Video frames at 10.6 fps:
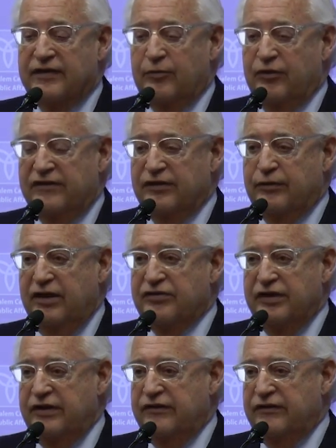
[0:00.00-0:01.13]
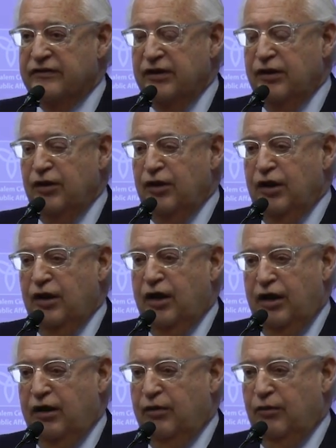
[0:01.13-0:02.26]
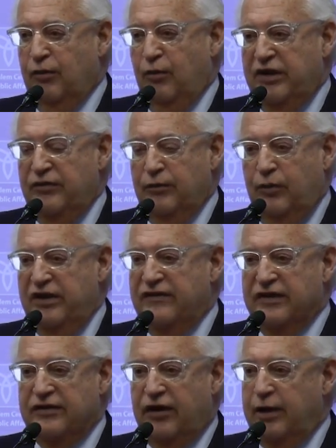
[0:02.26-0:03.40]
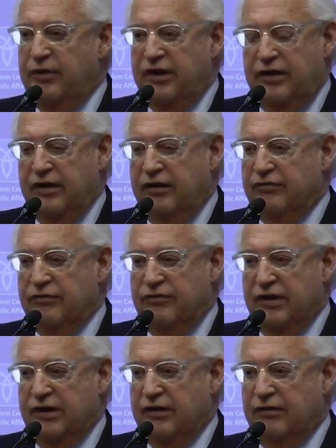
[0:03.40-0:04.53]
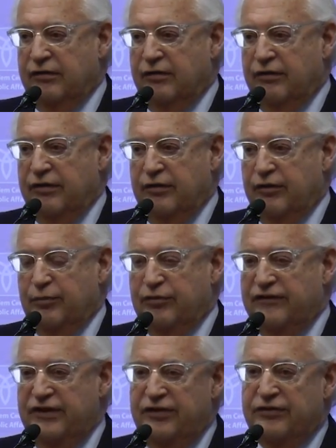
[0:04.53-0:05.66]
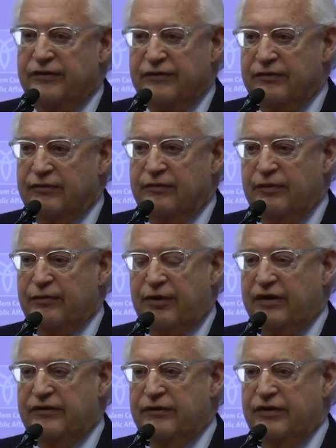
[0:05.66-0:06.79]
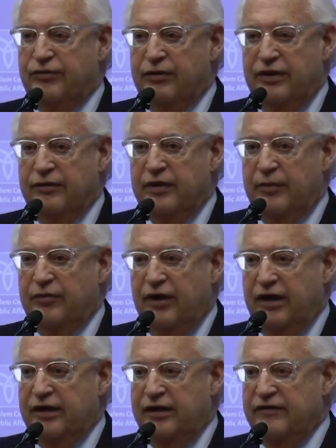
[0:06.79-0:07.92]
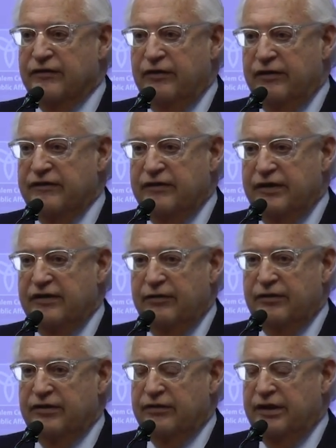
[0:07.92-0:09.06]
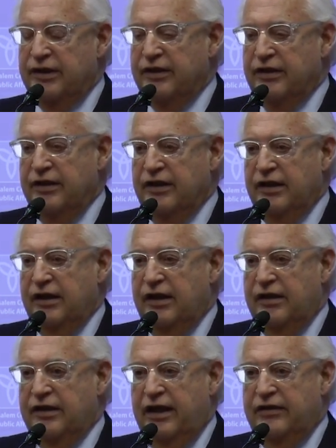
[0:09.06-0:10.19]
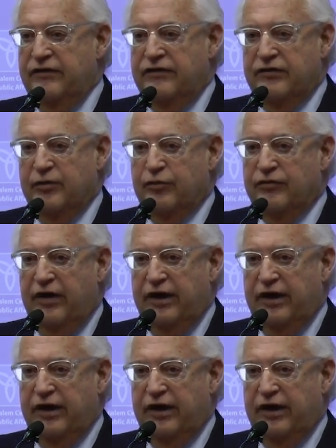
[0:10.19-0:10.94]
I can summarize, the question is, what is the timing of or the procedures with regard to Israel applying its laws to the territory that is